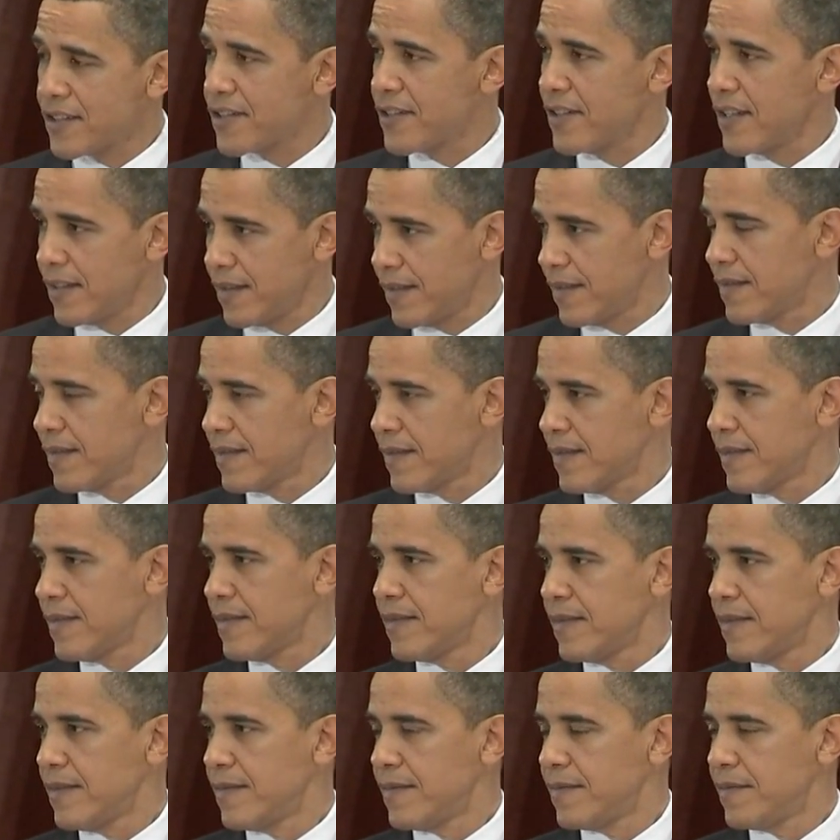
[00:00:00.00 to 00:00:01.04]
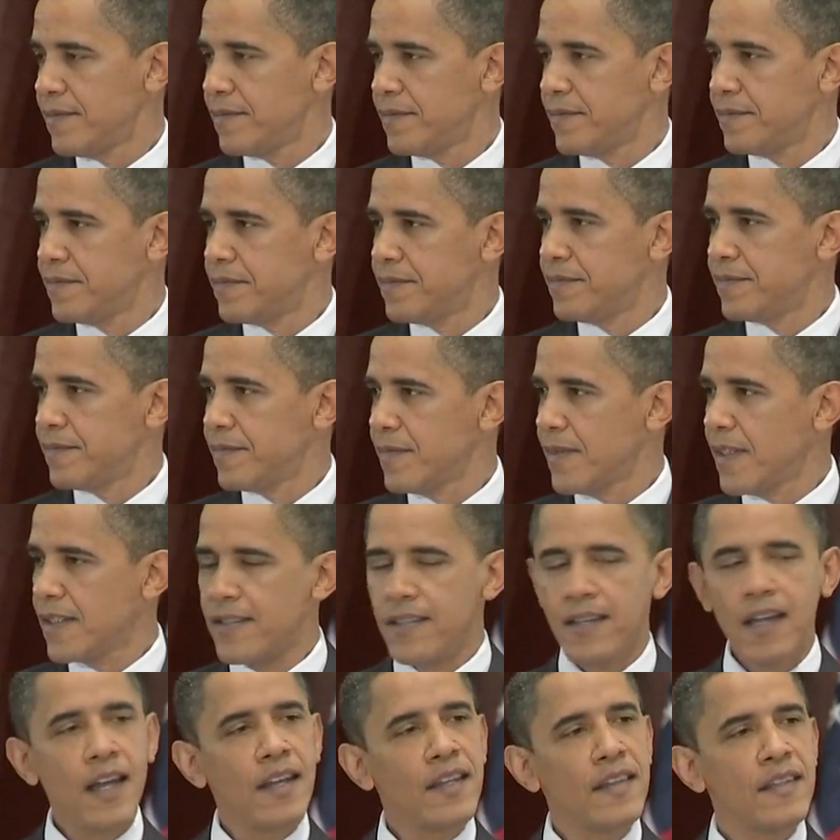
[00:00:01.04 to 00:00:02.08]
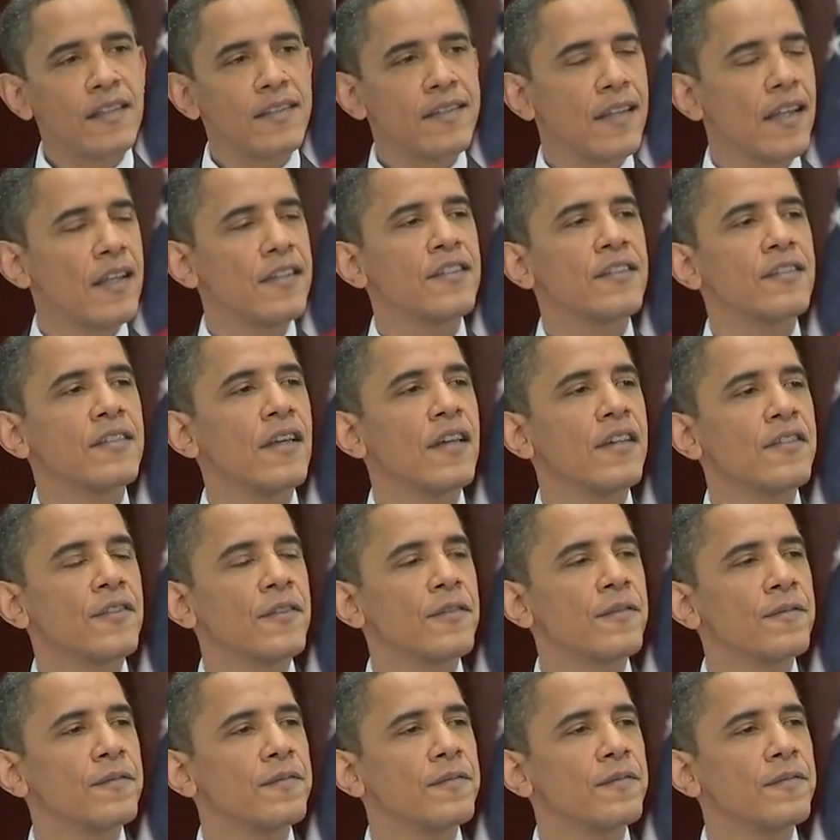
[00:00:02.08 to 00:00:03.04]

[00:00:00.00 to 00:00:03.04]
see that's not in this legislation.